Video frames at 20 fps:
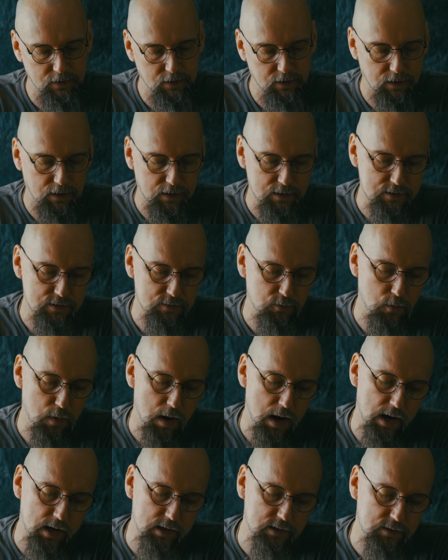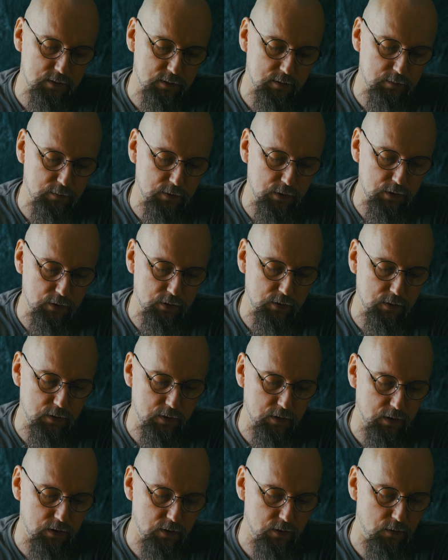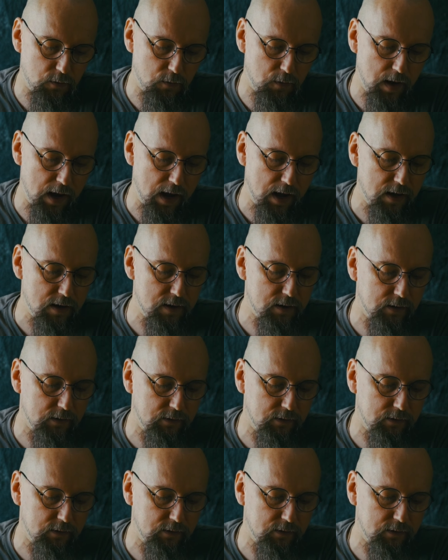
It's white, blue or red.